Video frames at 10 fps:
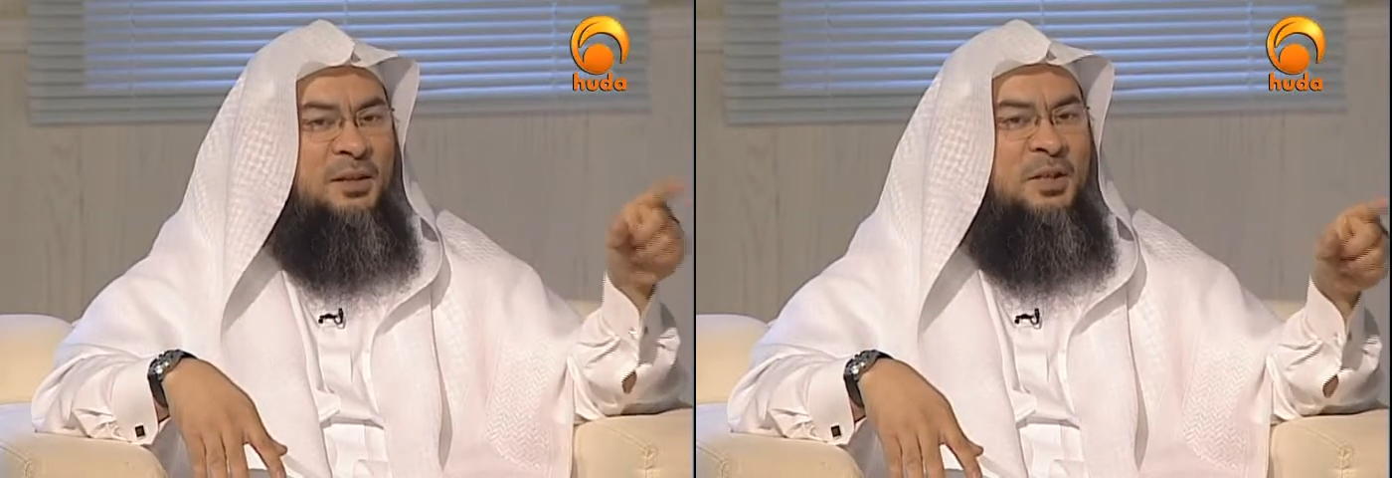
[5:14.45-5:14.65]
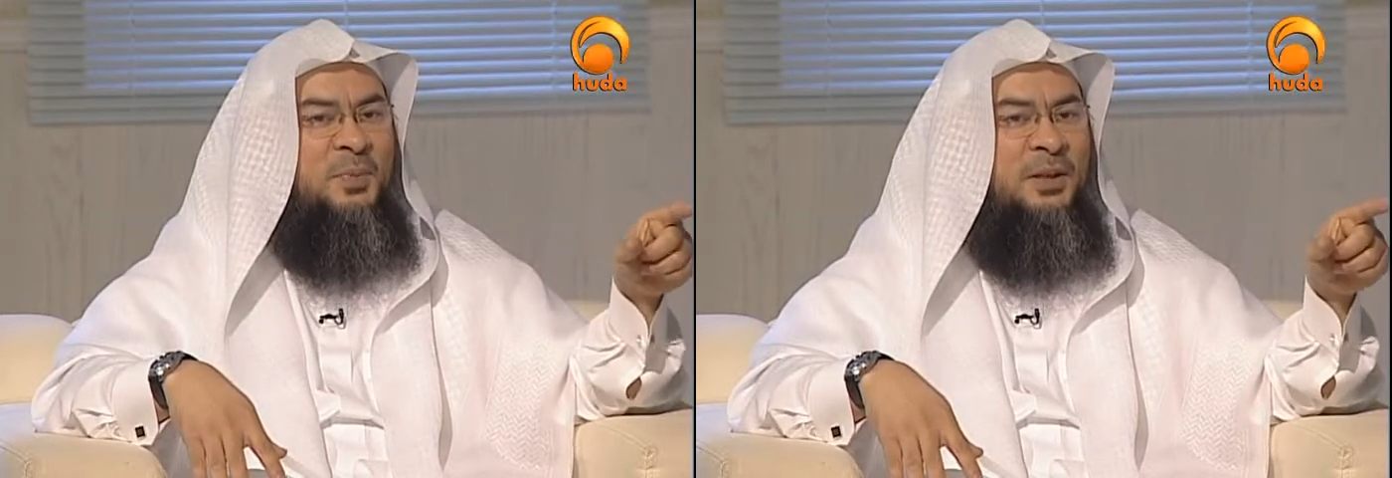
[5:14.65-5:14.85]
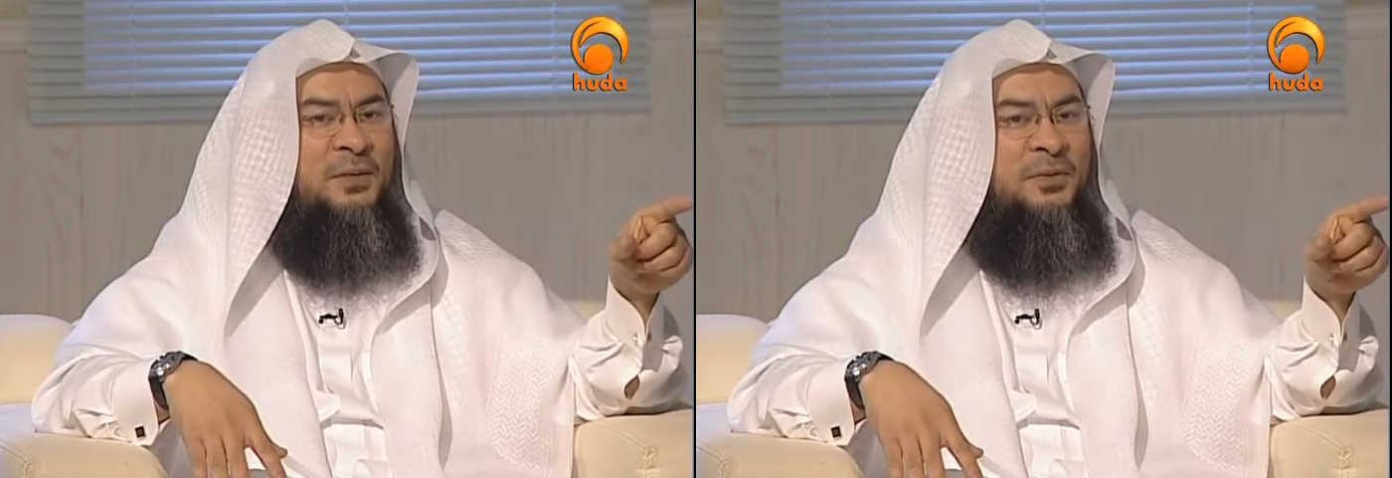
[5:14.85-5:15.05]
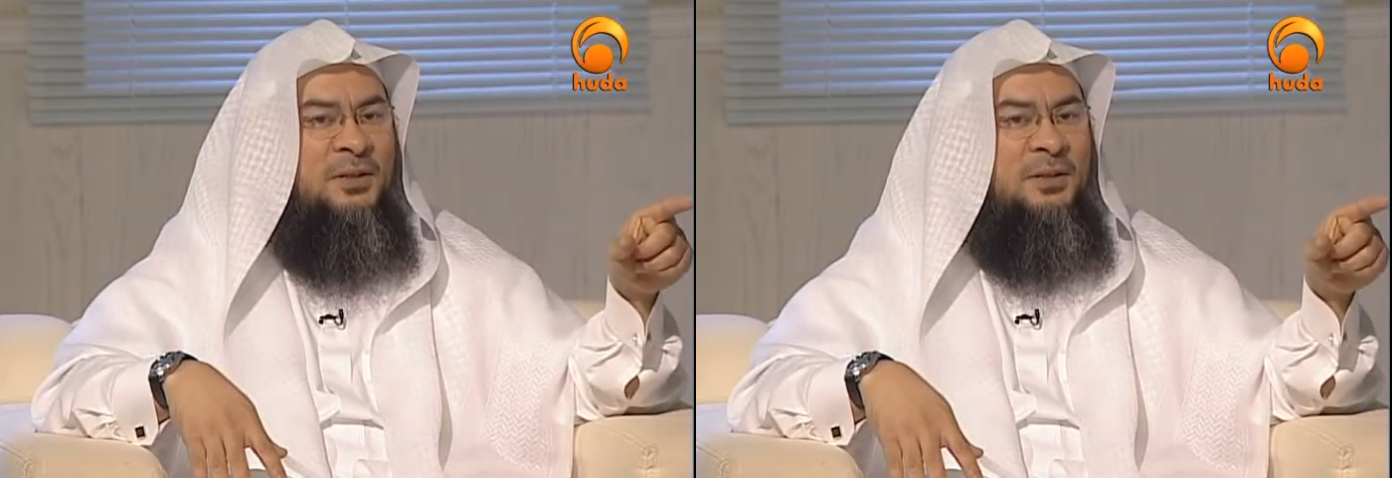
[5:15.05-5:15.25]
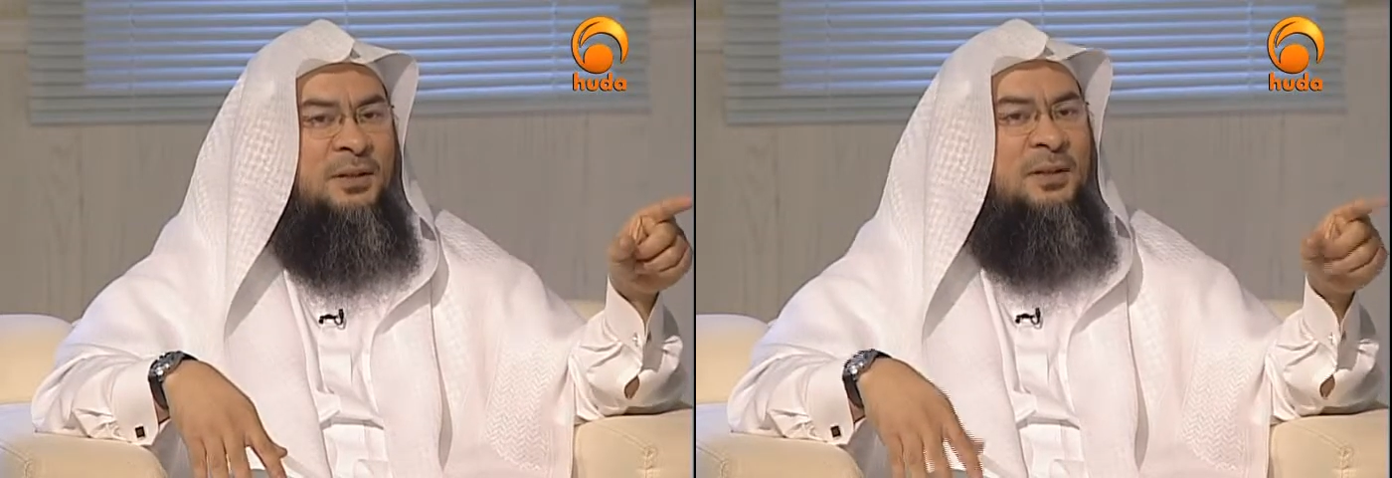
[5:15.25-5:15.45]

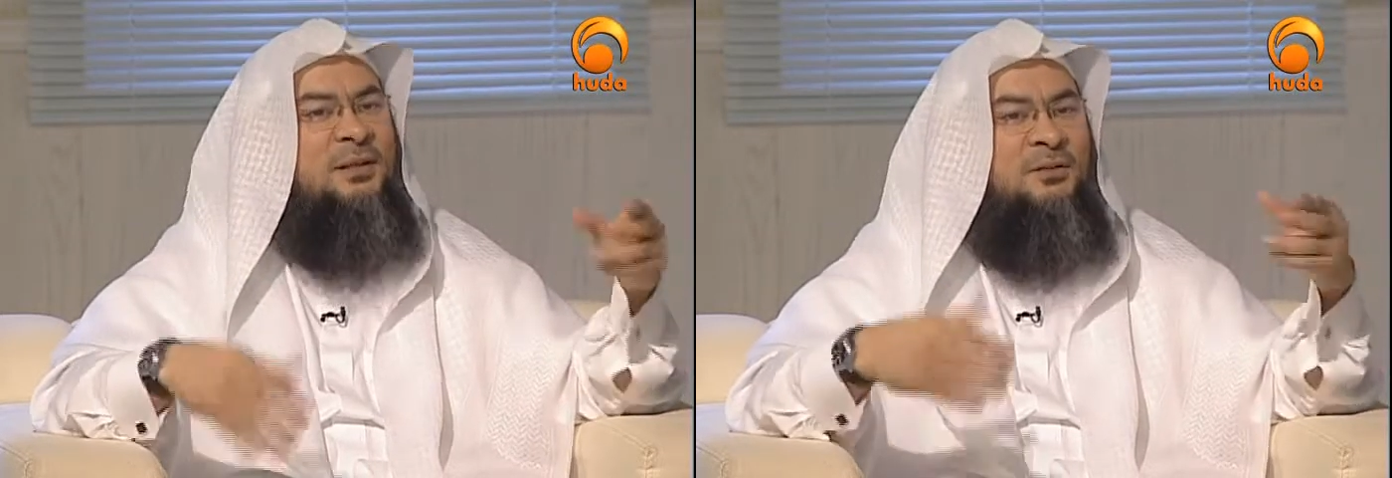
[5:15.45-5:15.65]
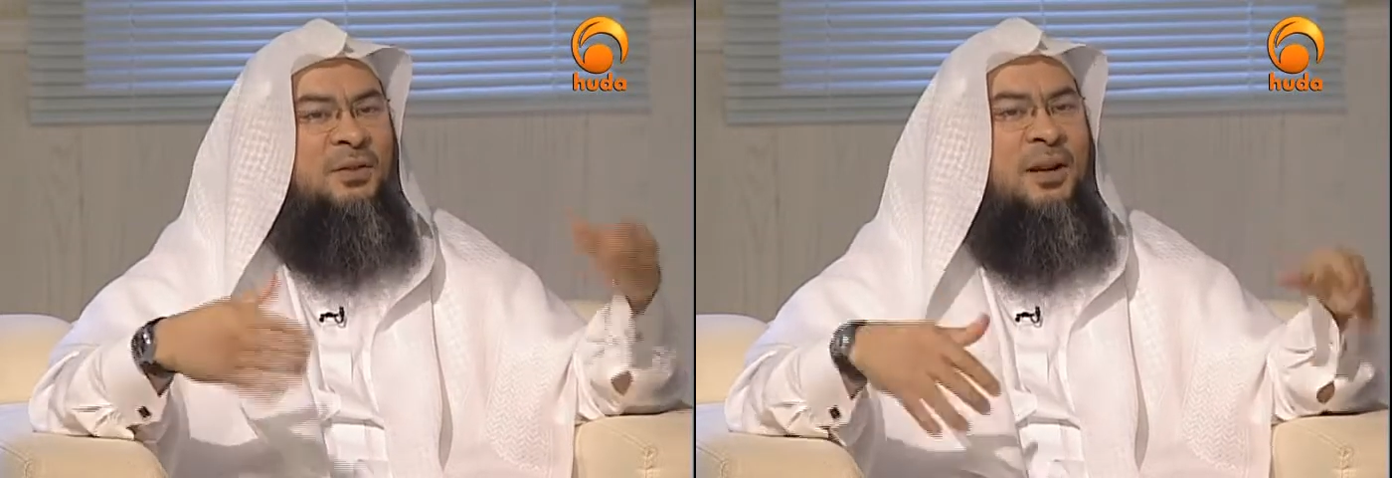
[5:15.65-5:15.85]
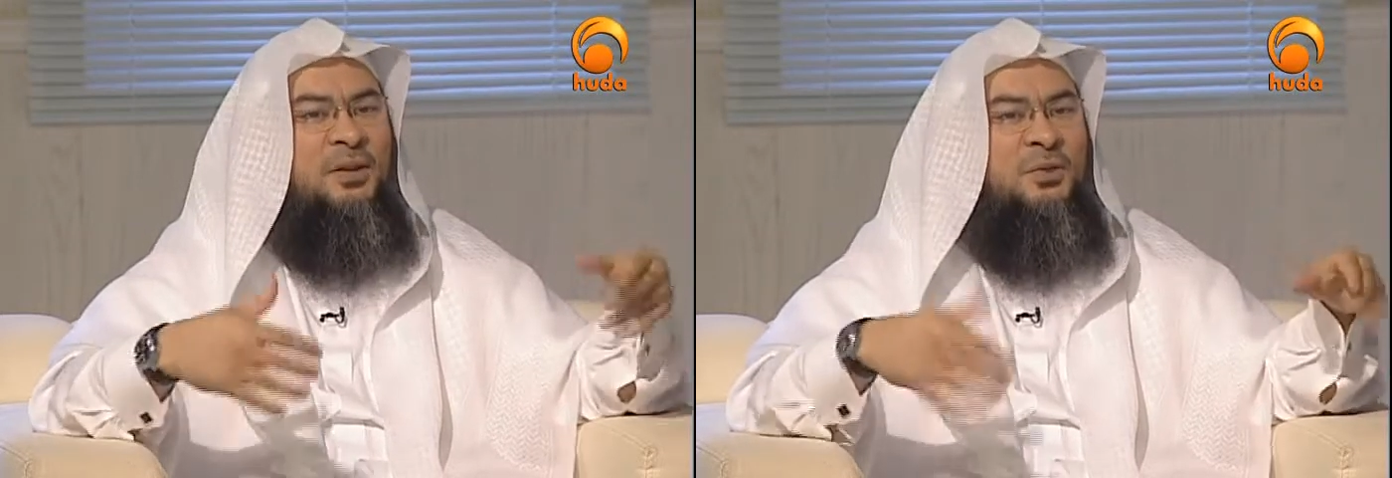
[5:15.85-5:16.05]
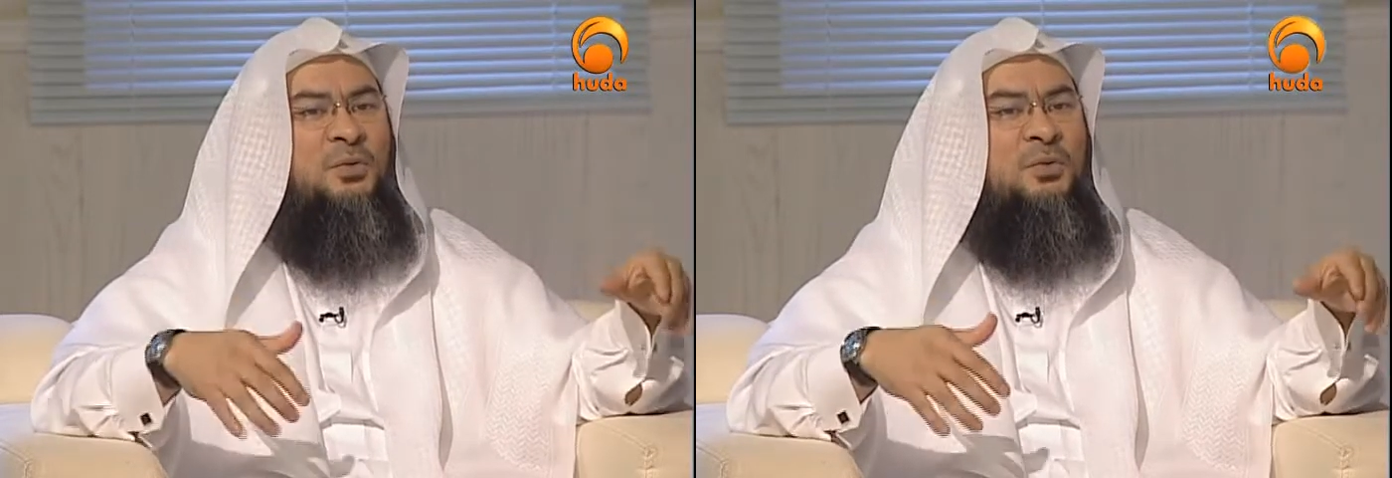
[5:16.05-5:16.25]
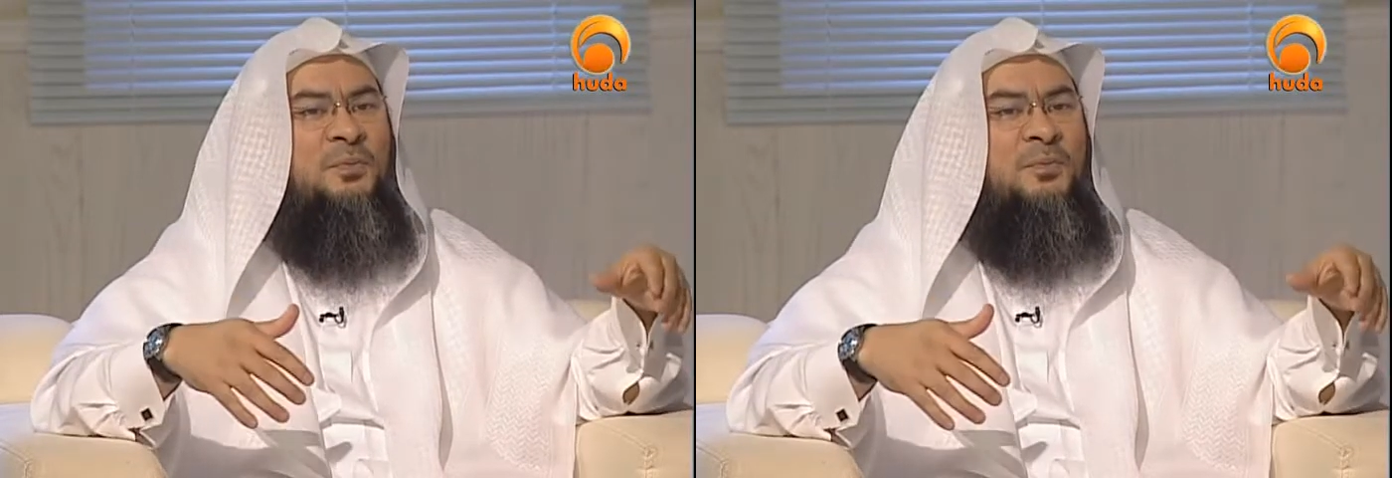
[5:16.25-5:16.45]
disbelievers, try
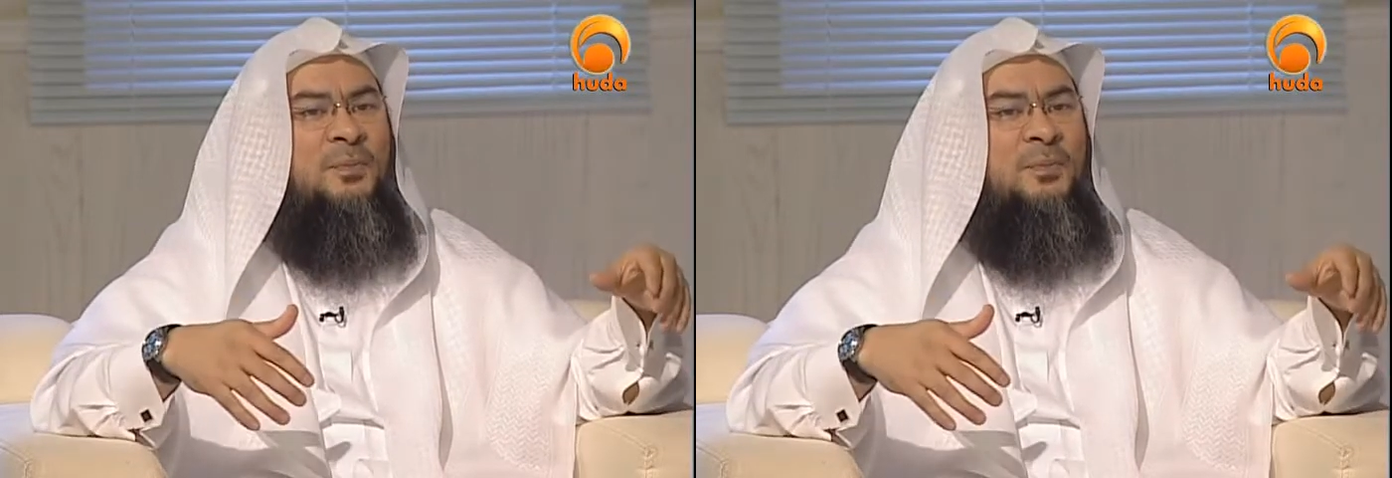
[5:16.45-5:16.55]
to